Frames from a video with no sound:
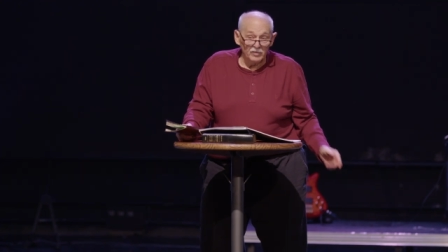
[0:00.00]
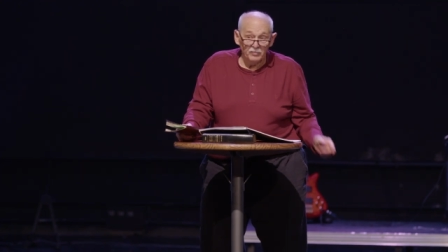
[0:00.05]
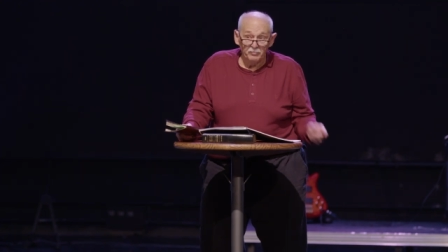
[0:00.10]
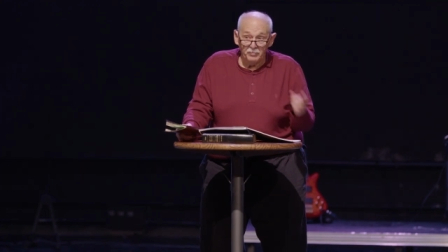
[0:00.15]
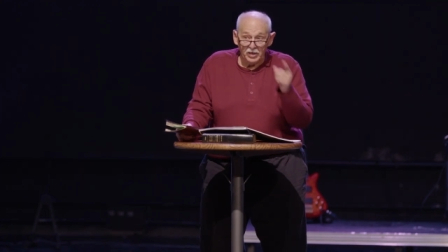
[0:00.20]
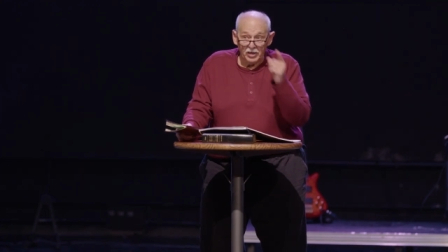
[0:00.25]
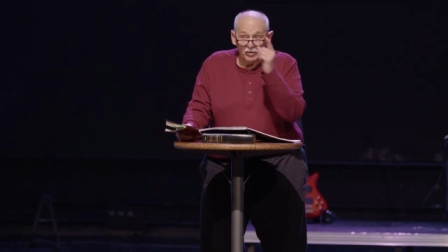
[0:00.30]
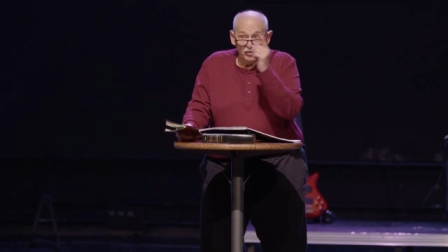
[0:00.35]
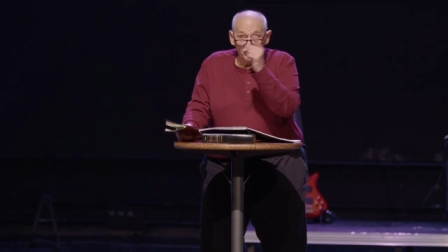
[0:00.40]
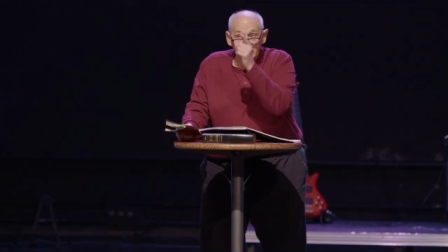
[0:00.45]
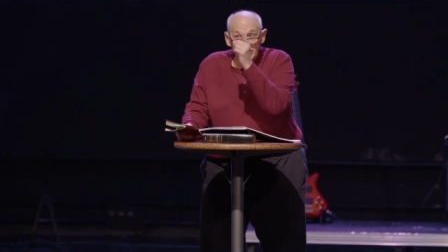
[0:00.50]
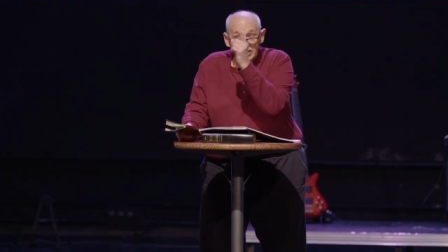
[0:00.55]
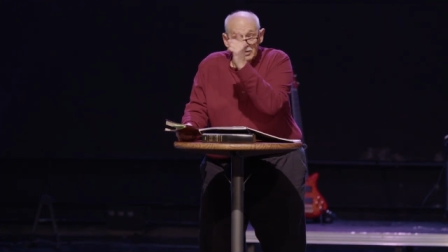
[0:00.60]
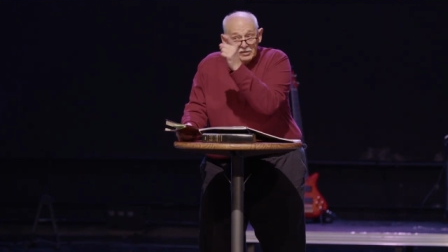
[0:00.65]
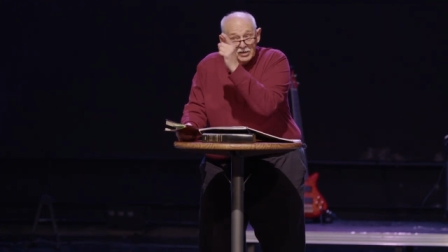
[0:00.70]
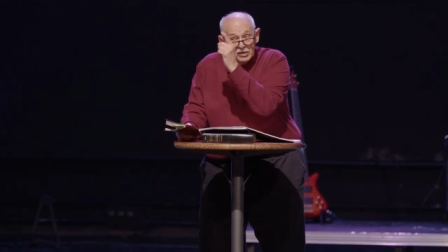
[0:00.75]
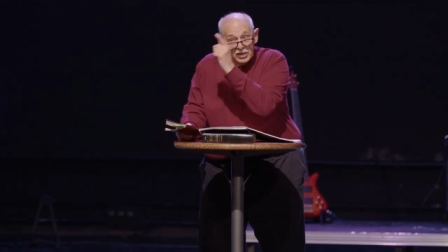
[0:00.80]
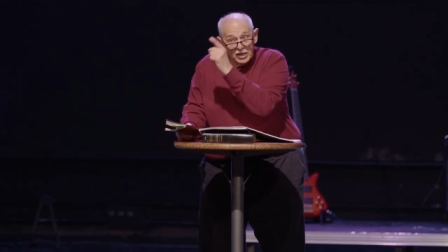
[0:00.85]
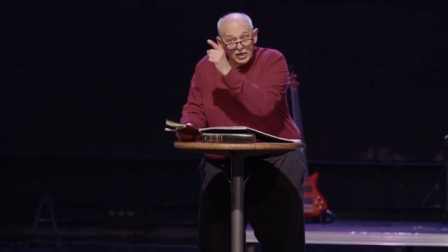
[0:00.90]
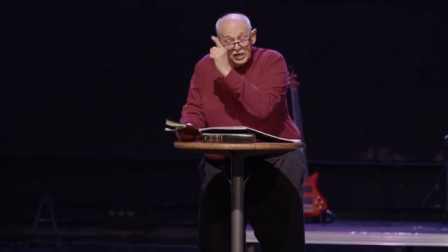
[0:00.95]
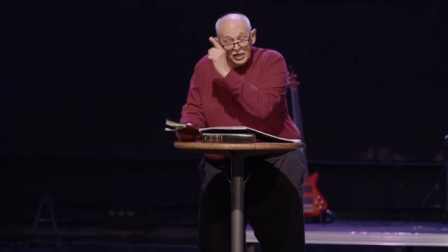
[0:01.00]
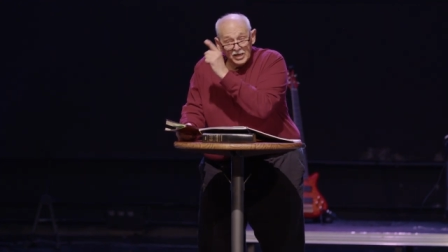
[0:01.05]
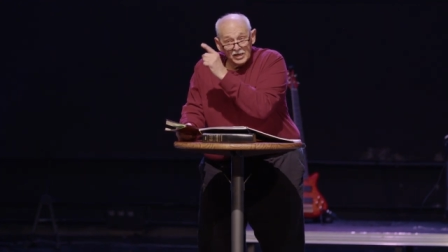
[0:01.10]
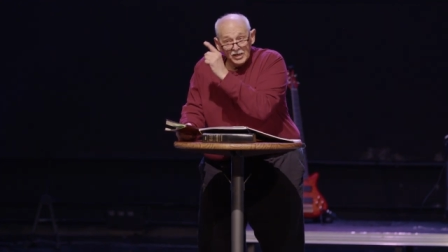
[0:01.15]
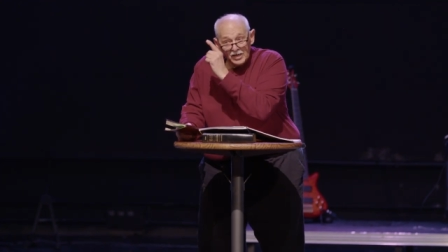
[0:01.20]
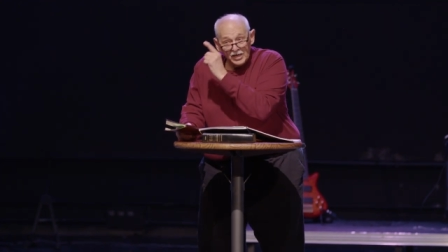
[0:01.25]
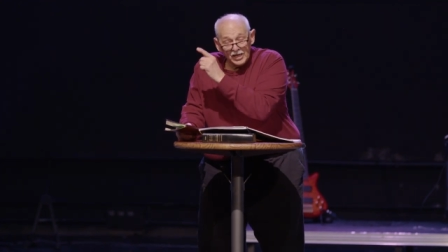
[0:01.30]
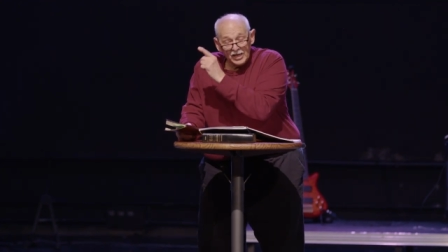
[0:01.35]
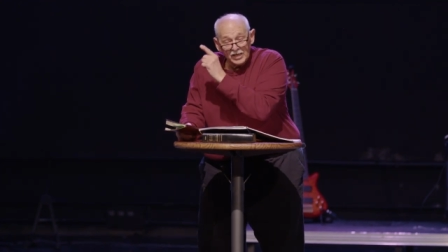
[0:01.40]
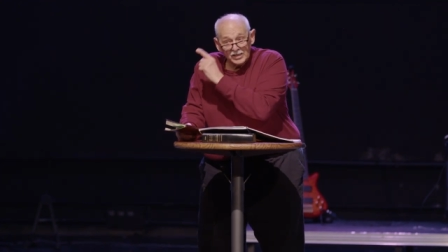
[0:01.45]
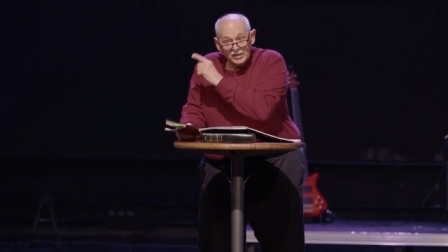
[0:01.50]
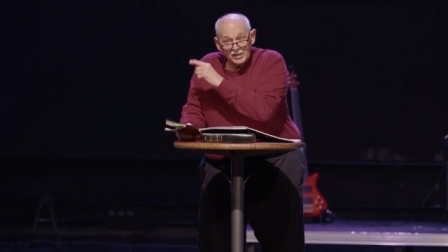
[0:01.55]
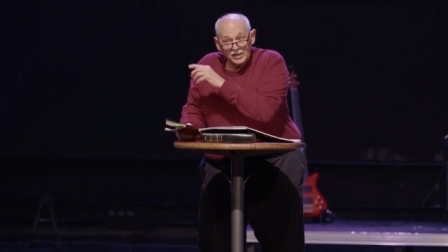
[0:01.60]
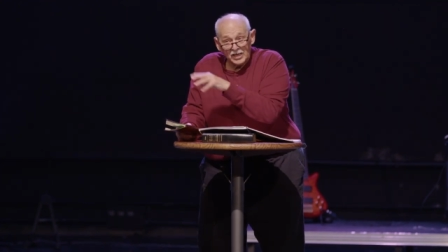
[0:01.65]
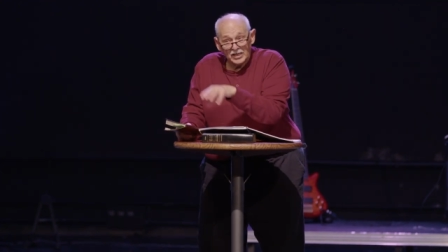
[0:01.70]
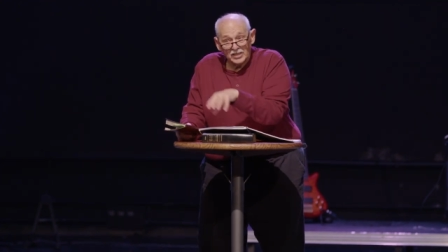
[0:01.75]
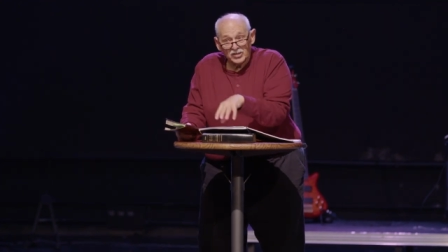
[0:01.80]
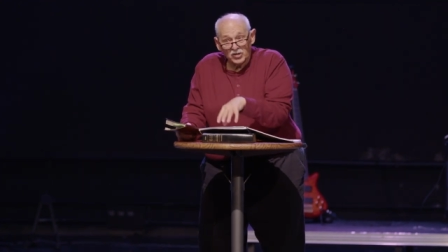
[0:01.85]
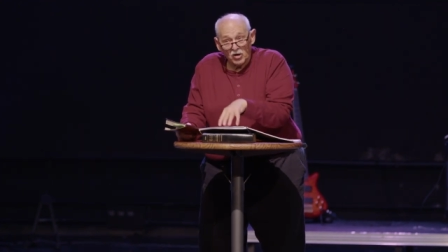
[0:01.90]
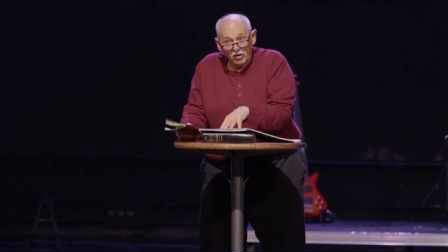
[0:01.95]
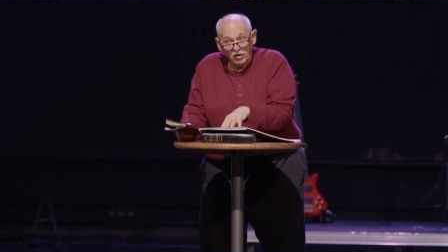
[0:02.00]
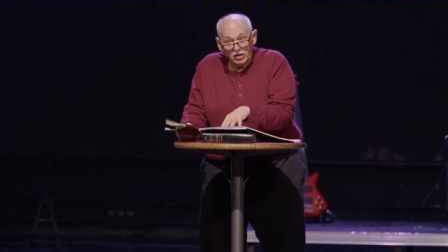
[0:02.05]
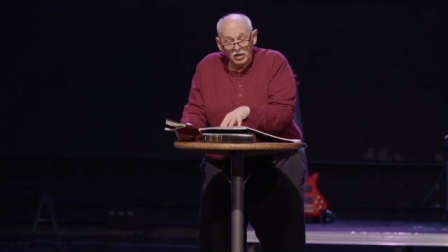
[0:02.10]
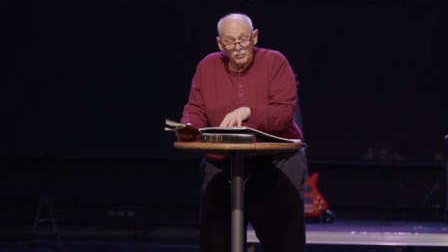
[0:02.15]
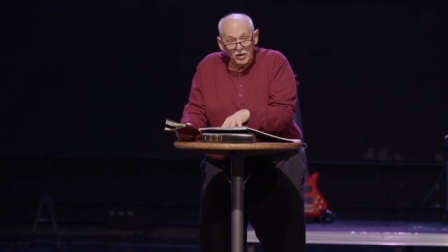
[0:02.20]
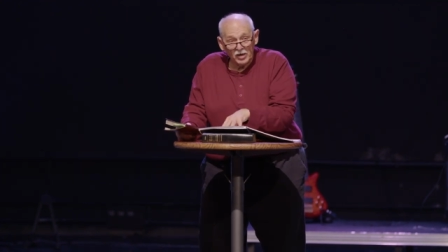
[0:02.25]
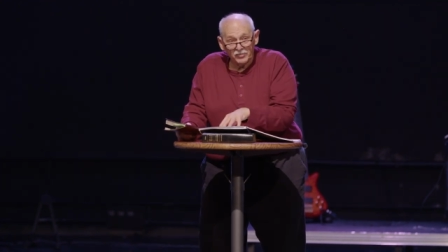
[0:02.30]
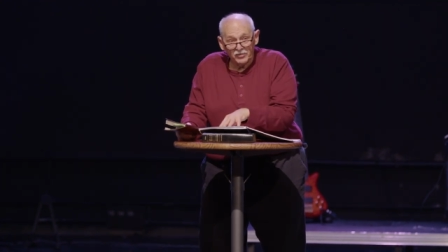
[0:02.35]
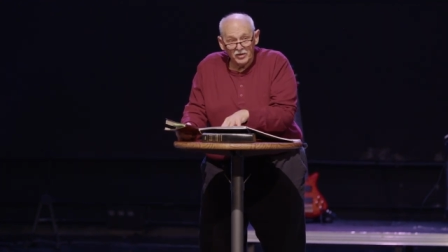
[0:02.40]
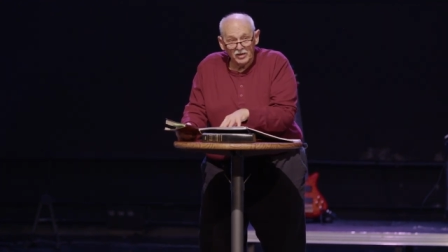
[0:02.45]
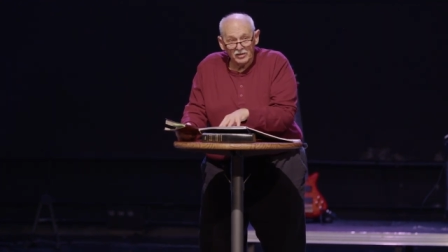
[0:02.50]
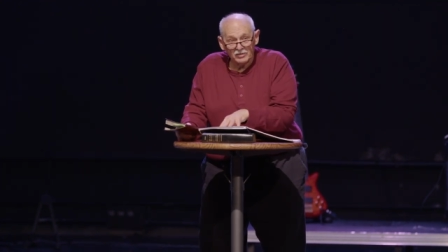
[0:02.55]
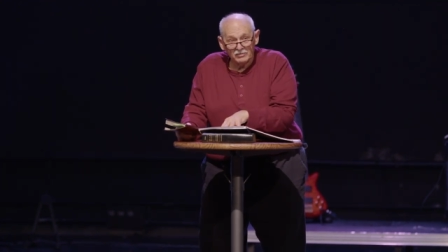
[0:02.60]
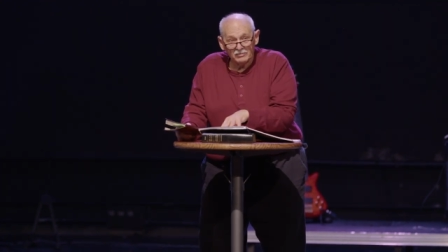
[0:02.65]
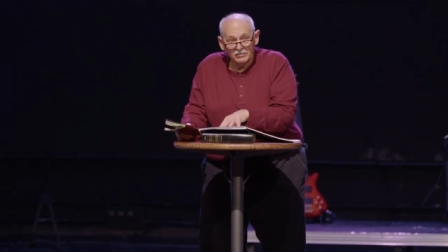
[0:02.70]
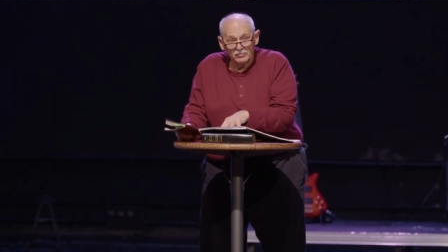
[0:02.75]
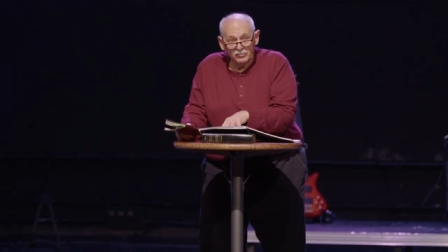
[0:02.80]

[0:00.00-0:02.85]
Peter, he's talking about that.